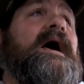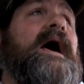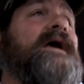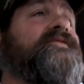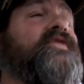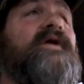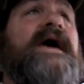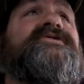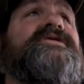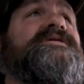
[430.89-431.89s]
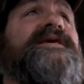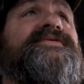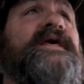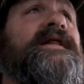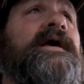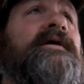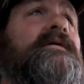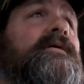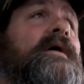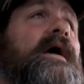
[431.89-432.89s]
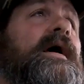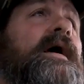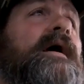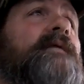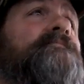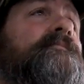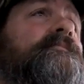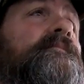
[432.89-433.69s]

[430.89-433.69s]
uh, I could throw Angie's List in there. Um,